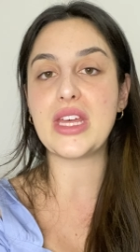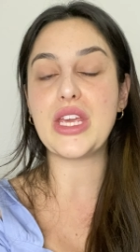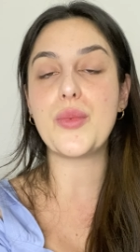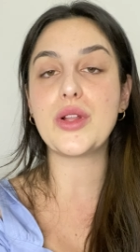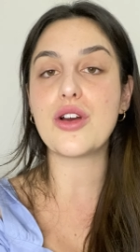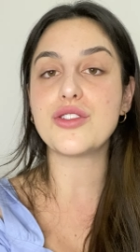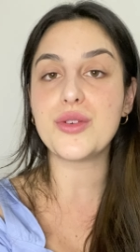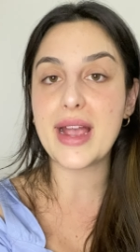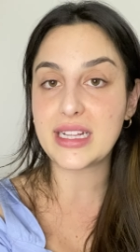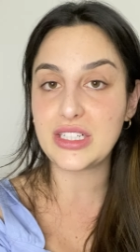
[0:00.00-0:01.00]
then you will go
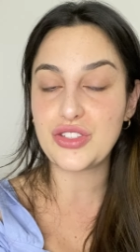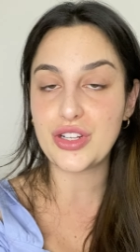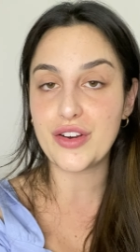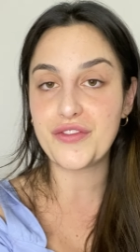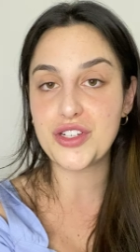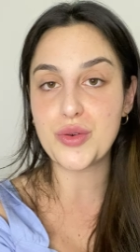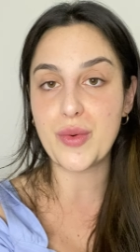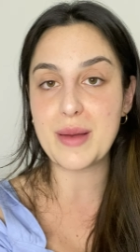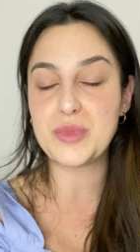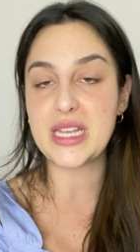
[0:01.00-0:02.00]
directly to their official
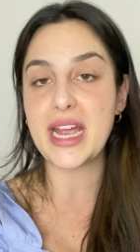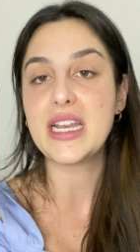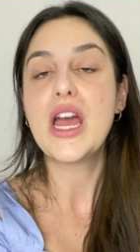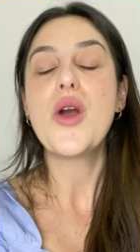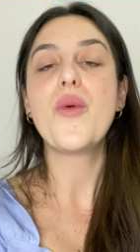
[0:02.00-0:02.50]
website